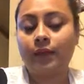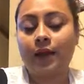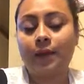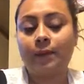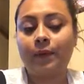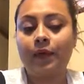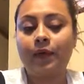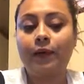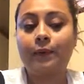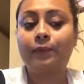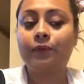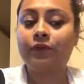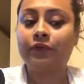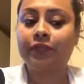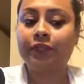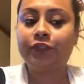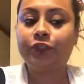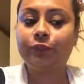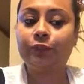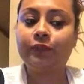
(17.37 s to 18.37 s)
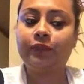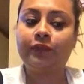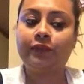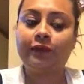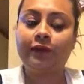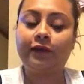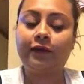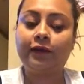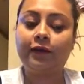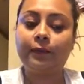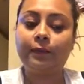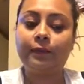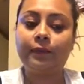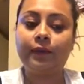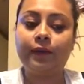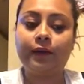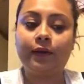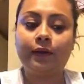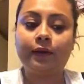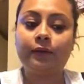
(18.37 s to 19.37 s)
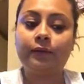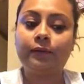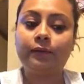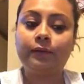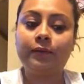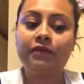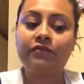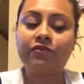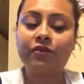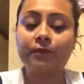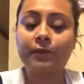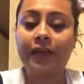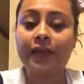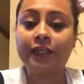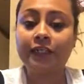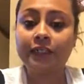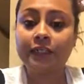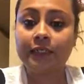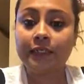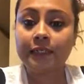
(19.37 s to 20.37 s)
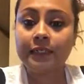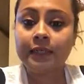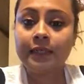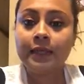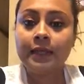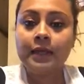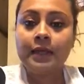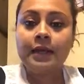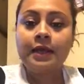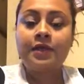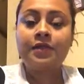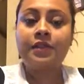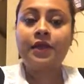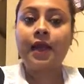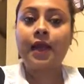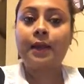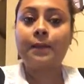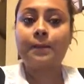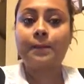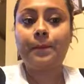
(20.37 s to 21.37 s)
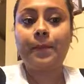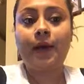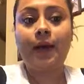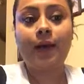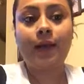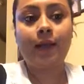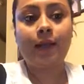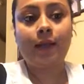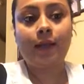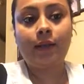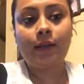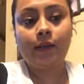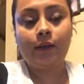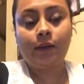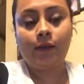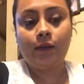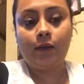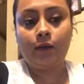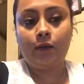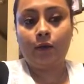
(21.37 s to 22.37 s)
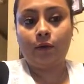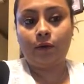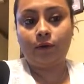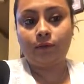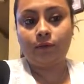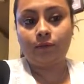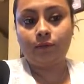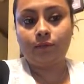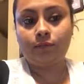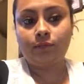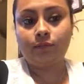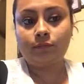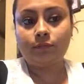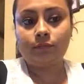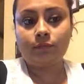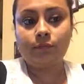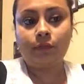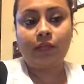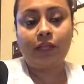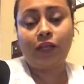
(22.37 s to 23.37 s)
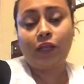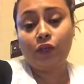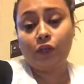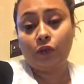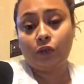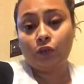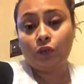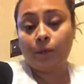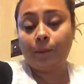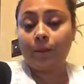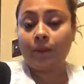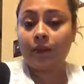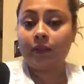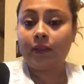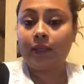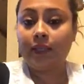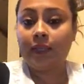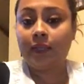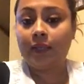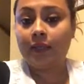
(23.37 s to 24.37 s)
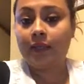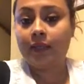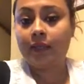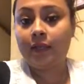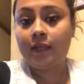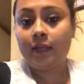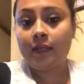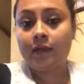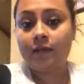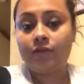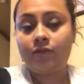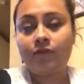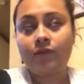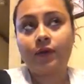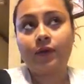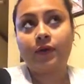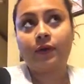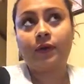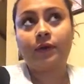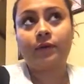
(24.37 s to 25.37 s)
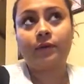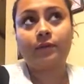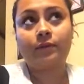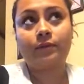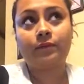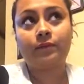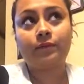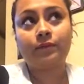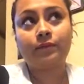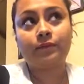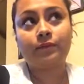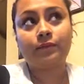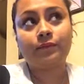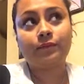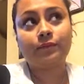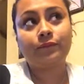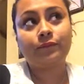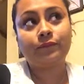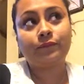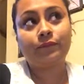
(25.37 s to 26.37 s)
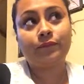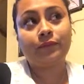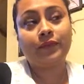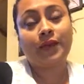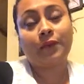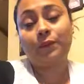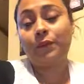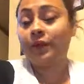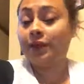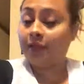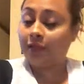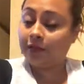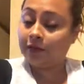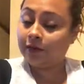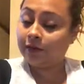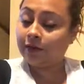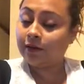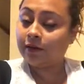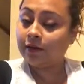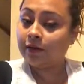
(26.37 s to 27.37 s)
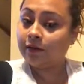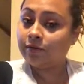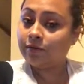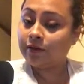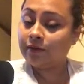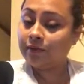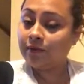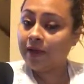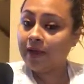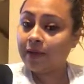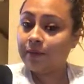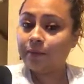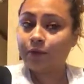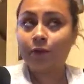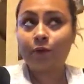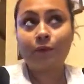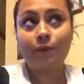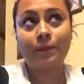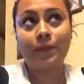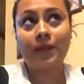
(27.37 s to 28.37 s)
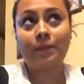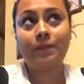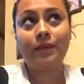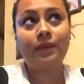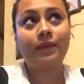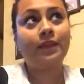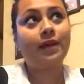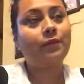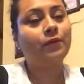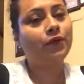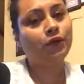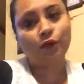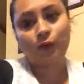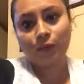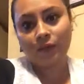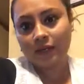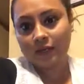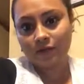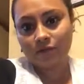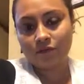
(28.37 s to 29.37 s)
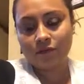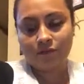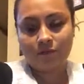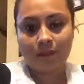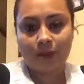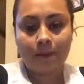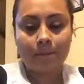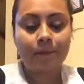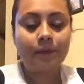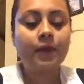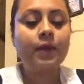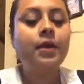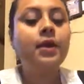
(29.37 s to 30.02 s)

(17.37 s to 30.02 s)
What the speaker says: going to present you with some information that might, lead you to believe that we need a revamp, or maybe that we don't need a revamp.